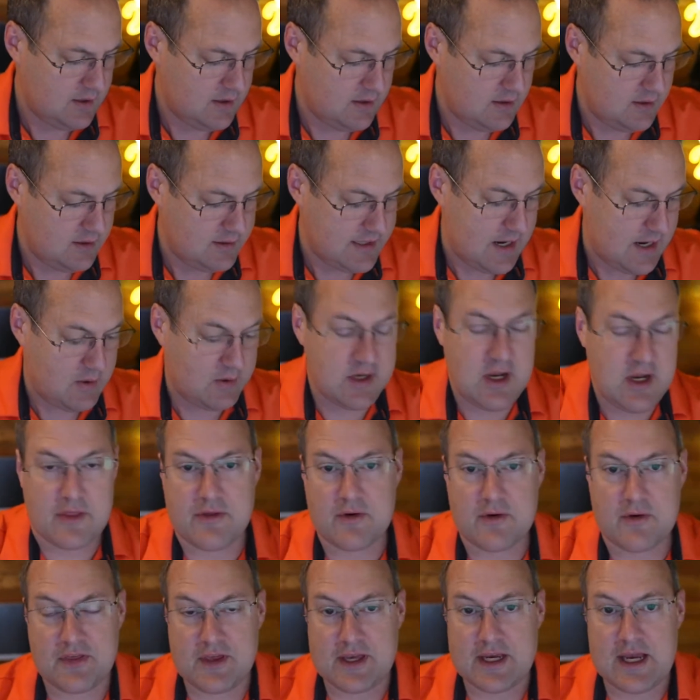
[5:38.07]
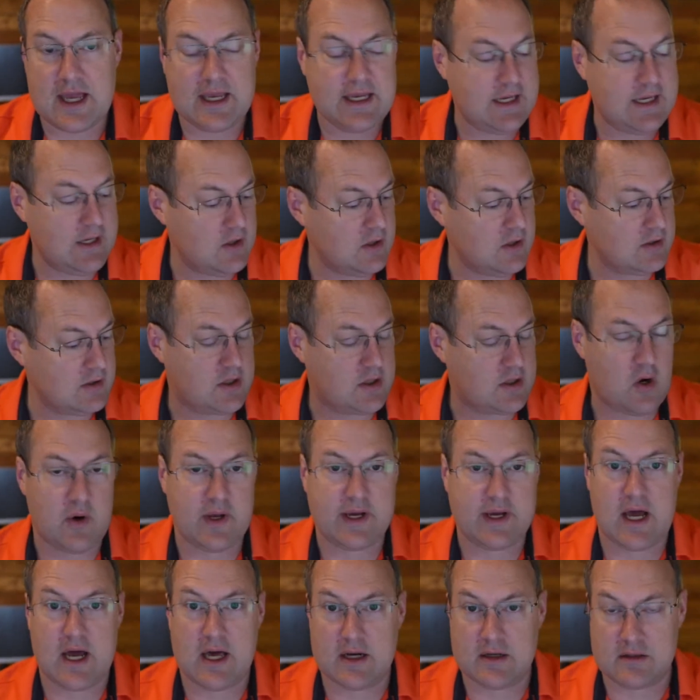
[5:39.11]
Now, another thing I hear
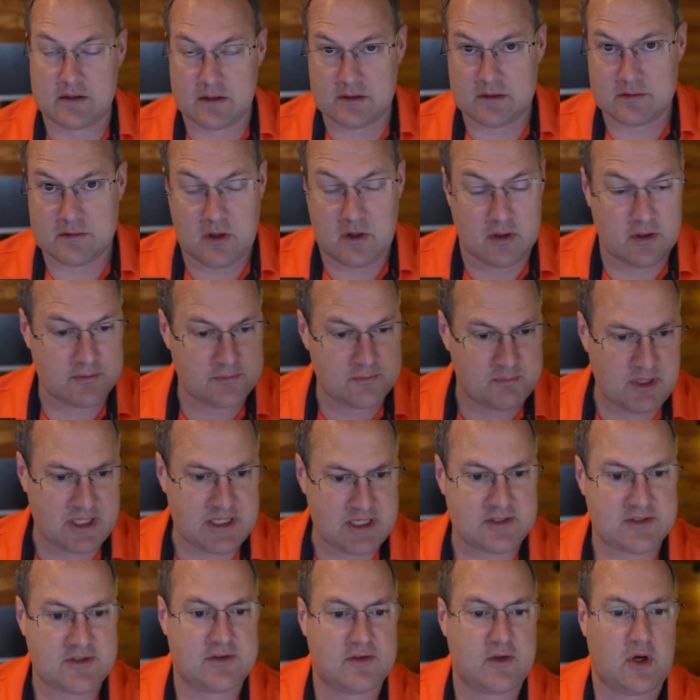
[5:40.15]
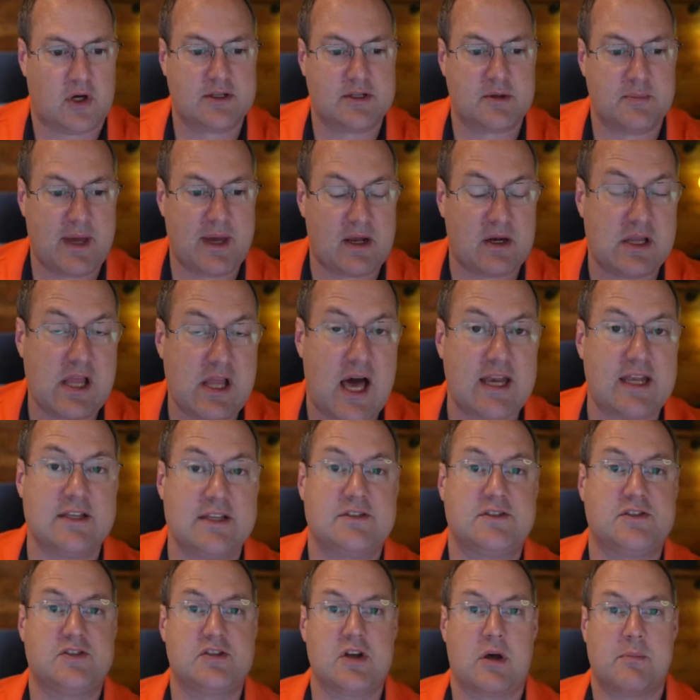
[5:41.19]
going on or being talked about a lot
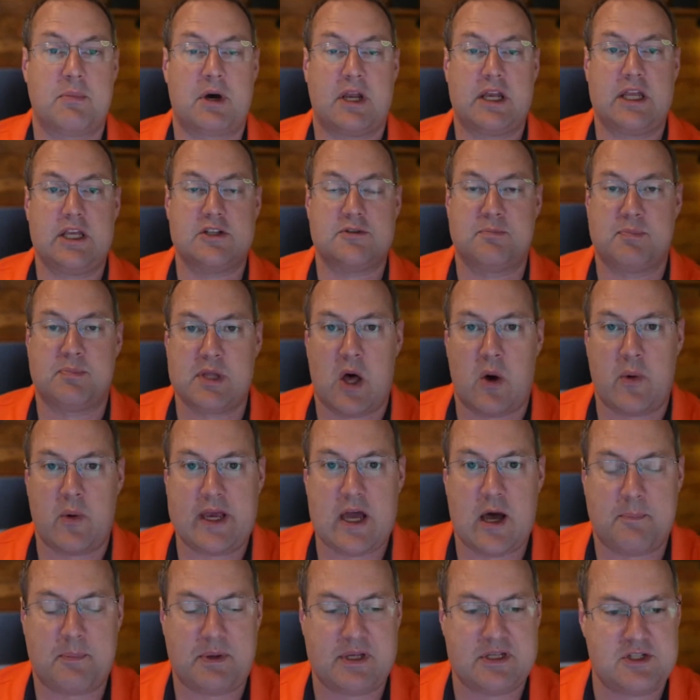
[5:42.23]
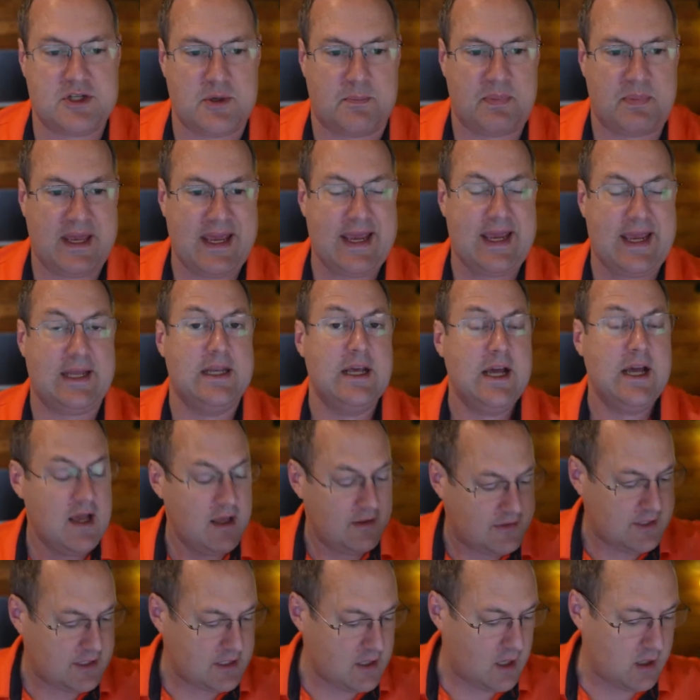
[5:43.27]
is somebody is blowing up in Japan,
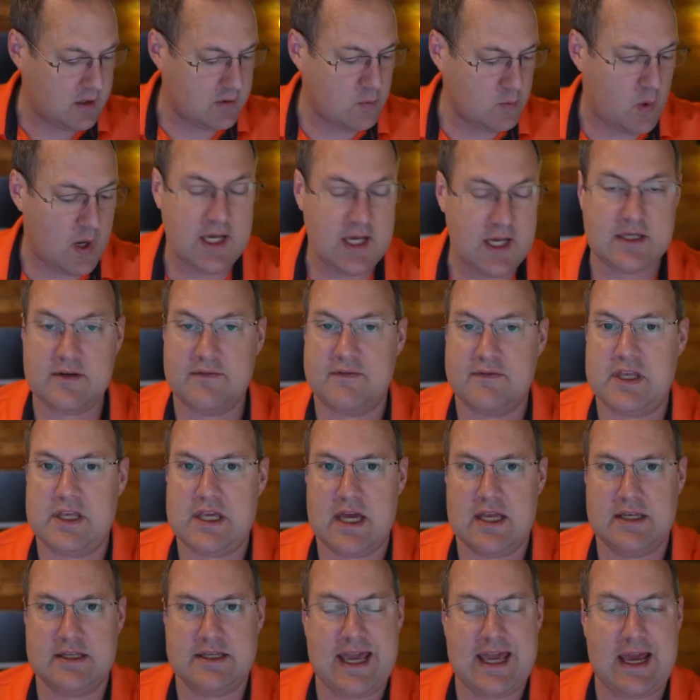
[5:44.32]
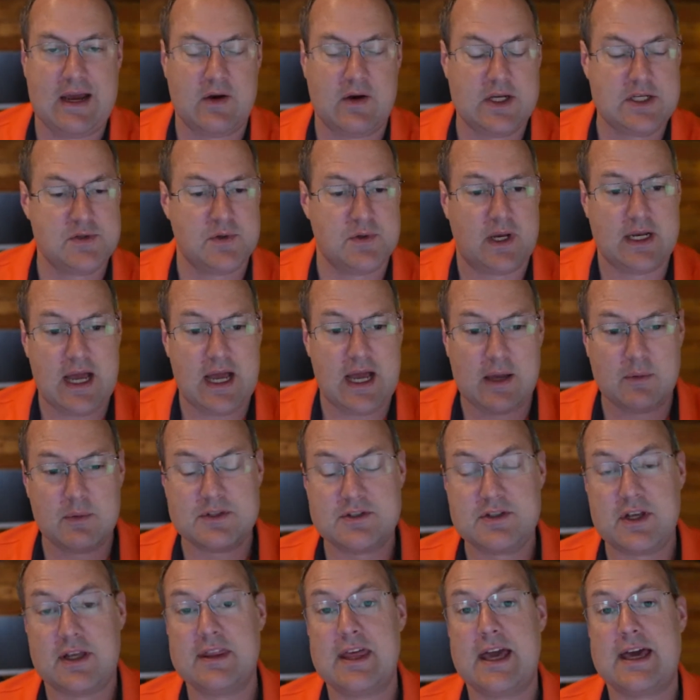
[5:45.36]
the unwind of the yen carry trade. I would
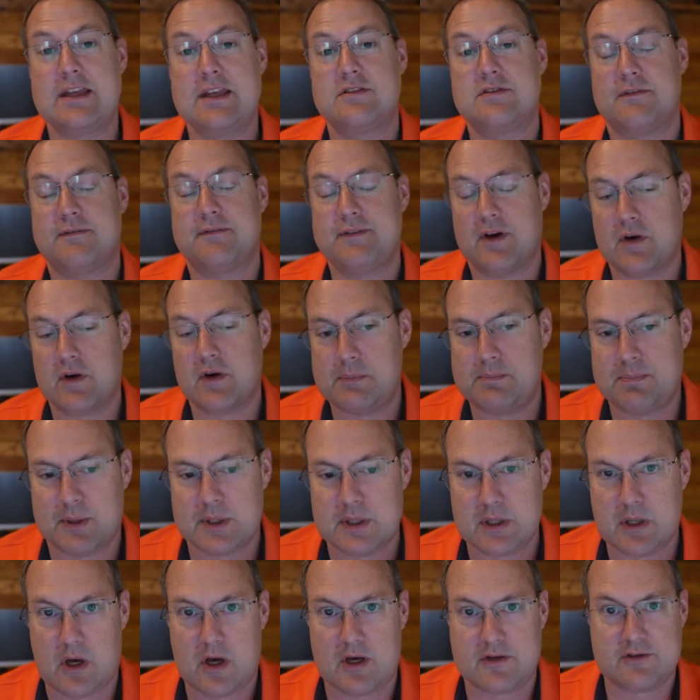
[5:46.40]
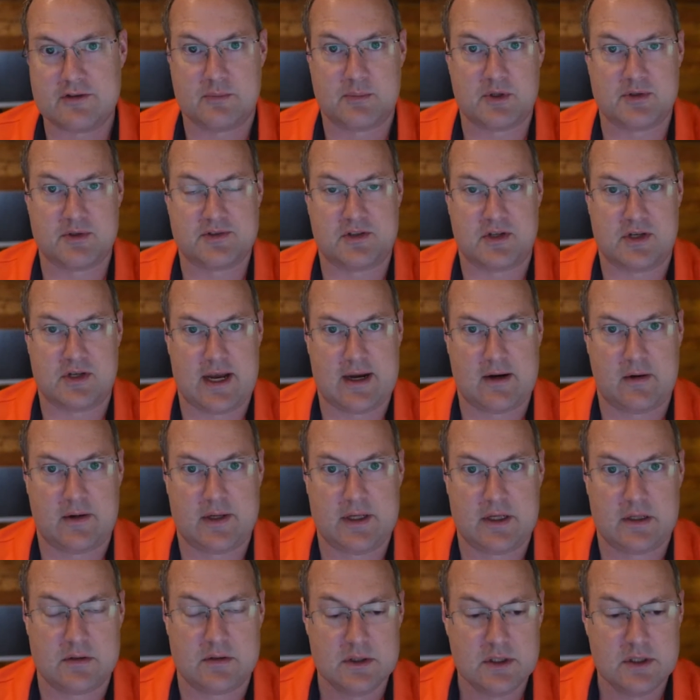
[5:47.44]
say that is a very plausible
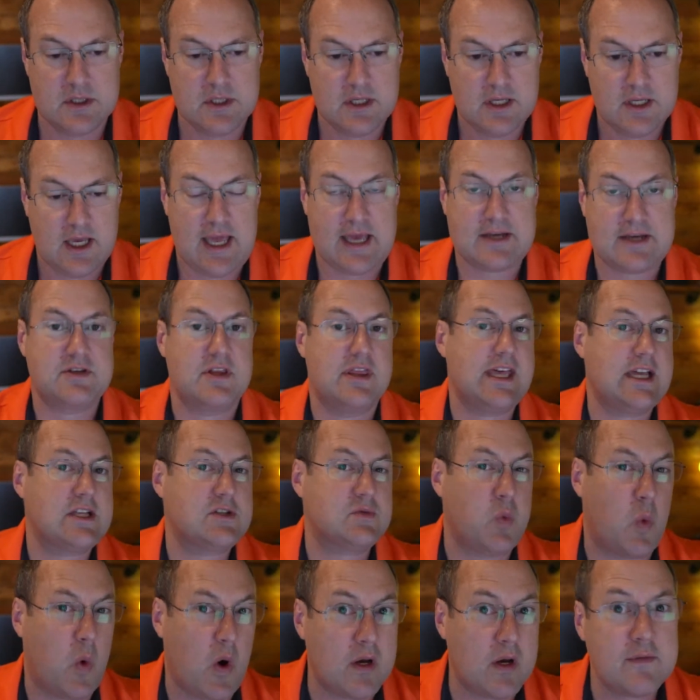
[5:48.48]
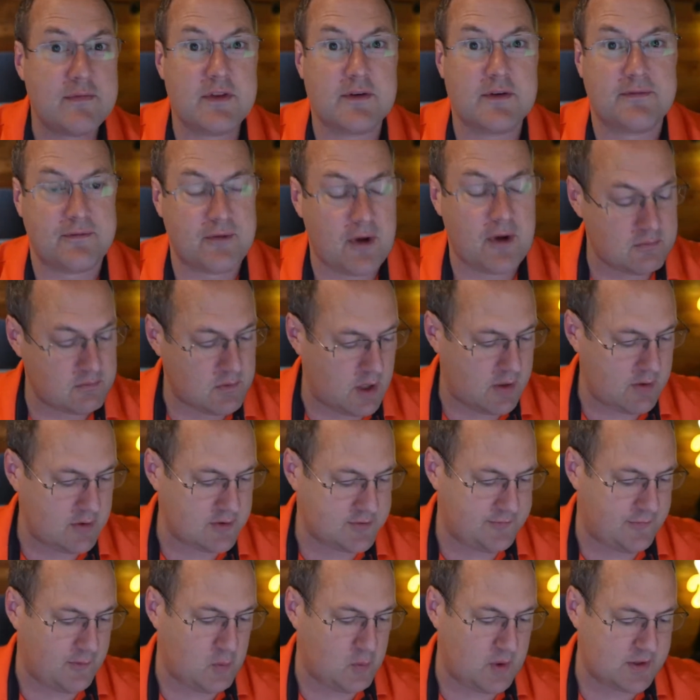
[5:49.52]
scenario. Actually, that's one of the front runners
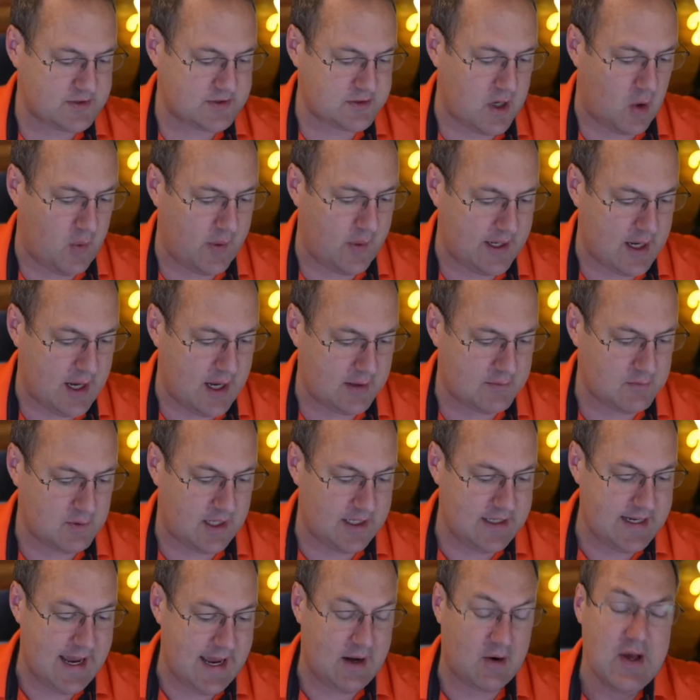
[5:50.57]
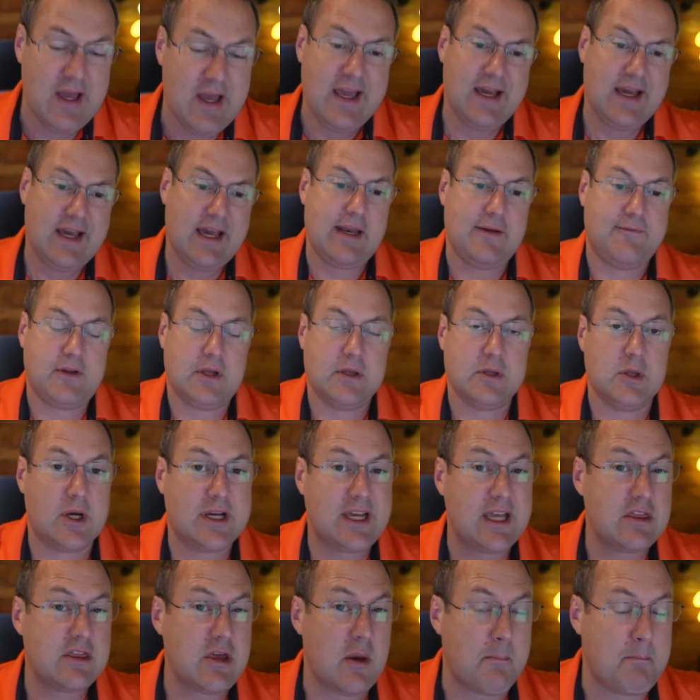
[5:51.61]
for what's going on right now. And if you
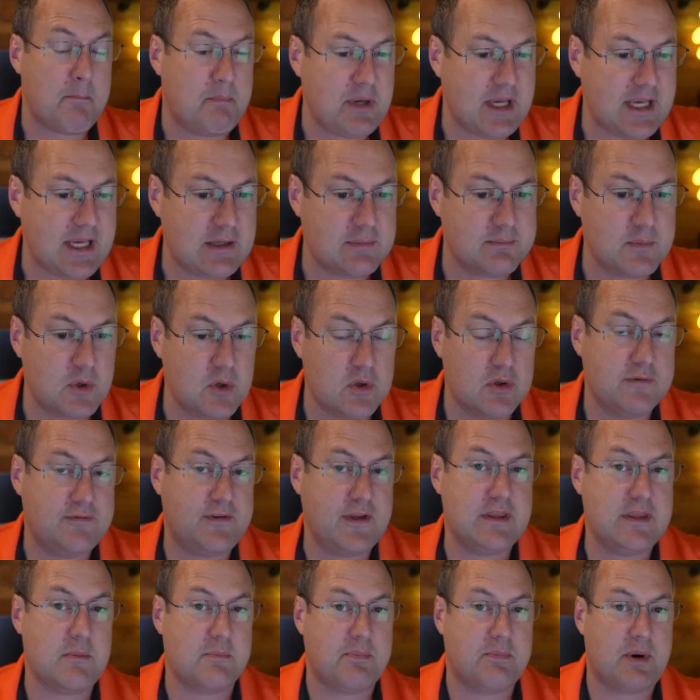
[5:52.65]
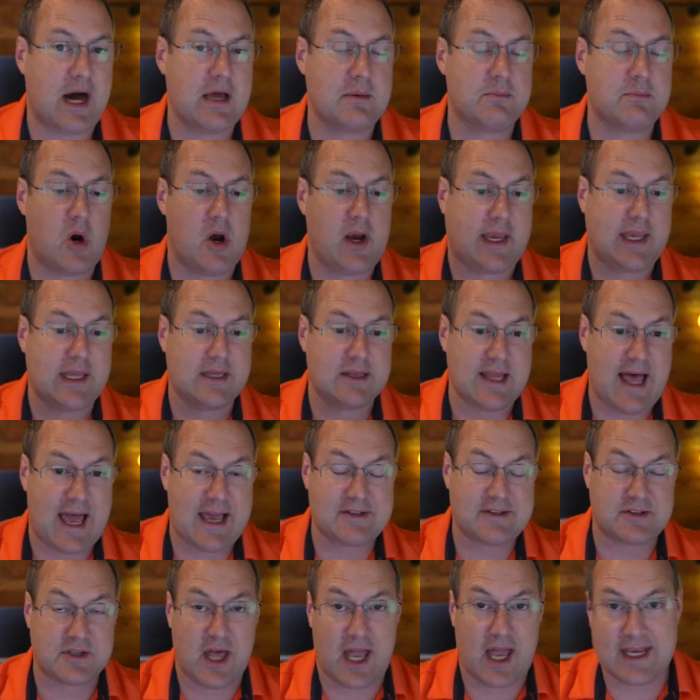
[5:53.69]
look at the big move in the bond market
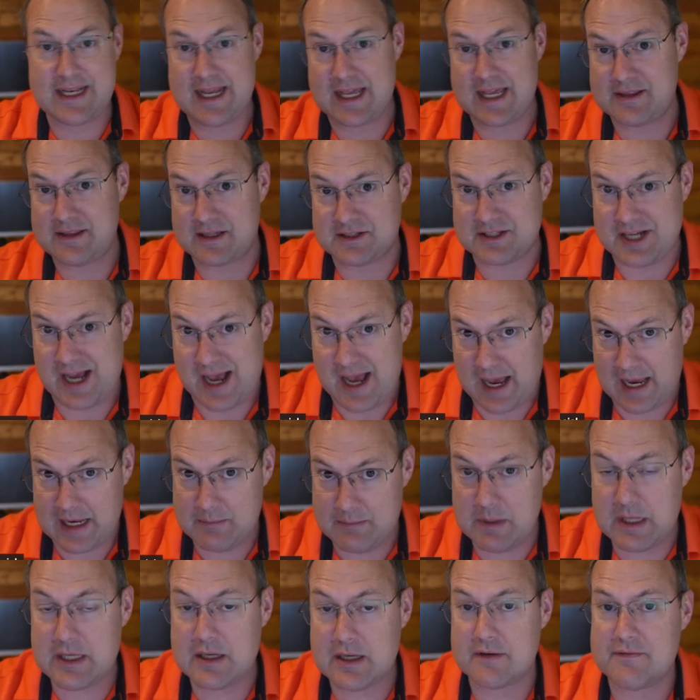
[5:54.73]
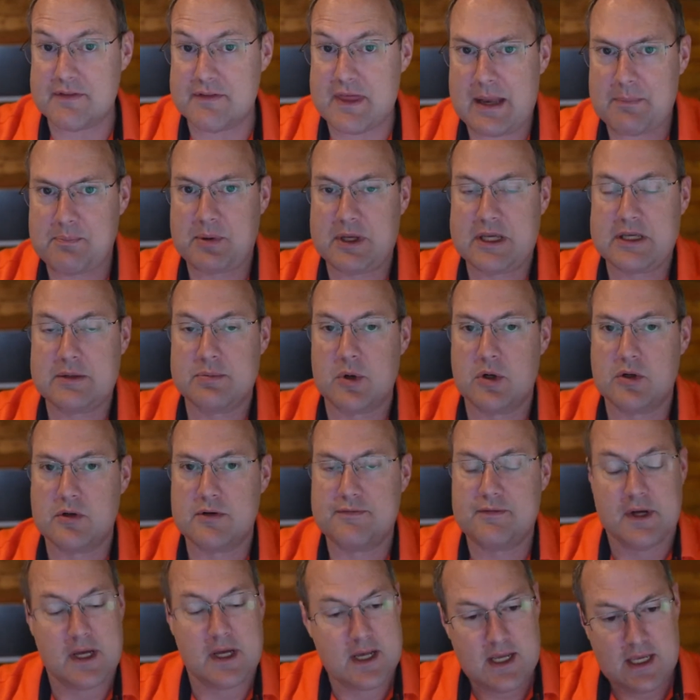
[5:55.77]
last night and the timing of that big
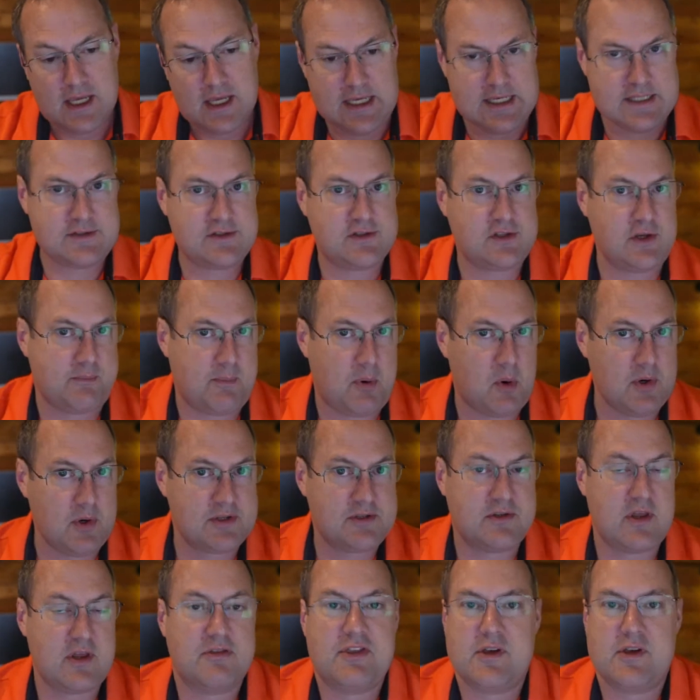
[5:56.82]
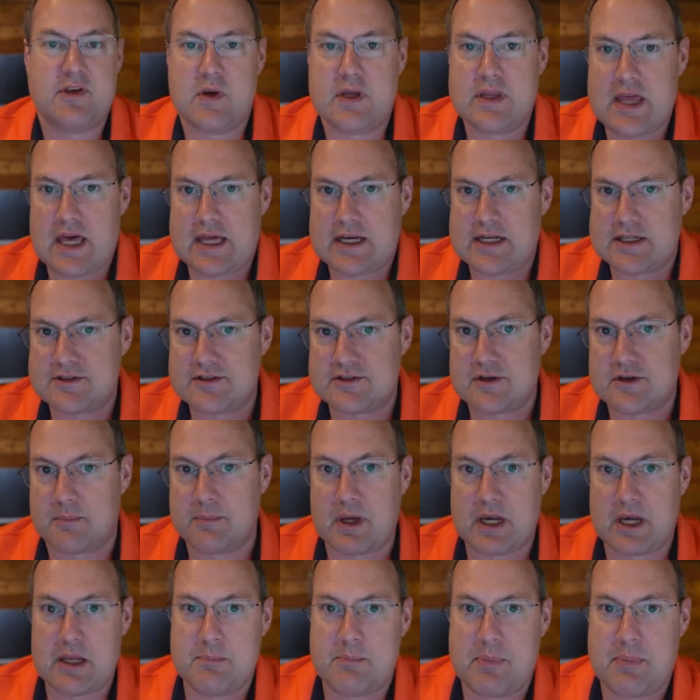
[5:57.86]
move, it supports the theory that it's
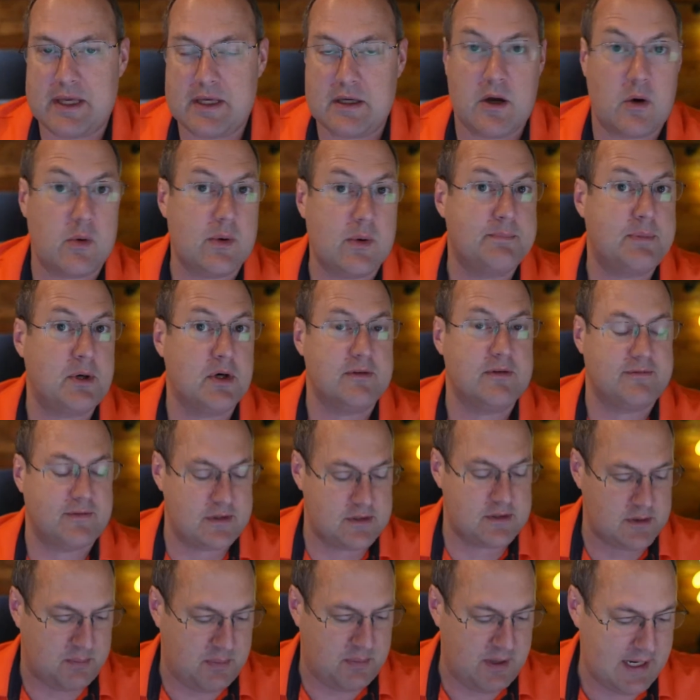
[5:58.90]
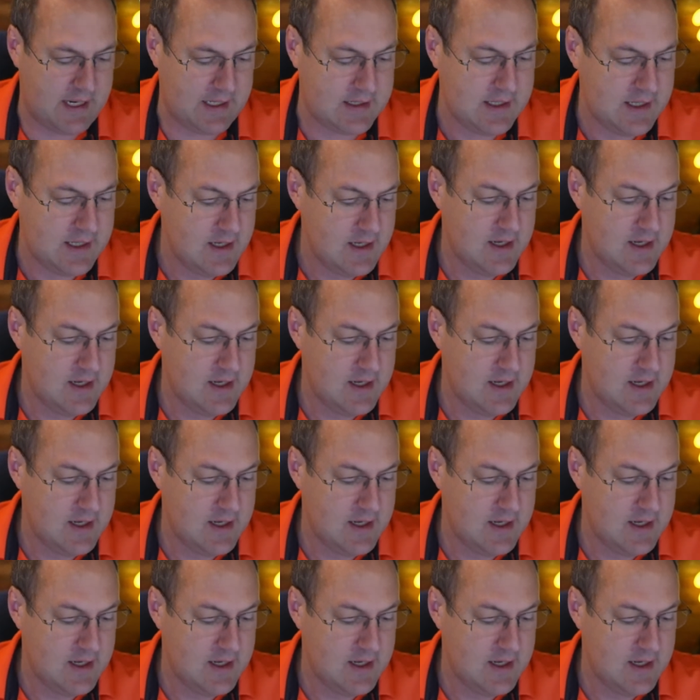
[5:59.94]
somebody big going poof in Japan.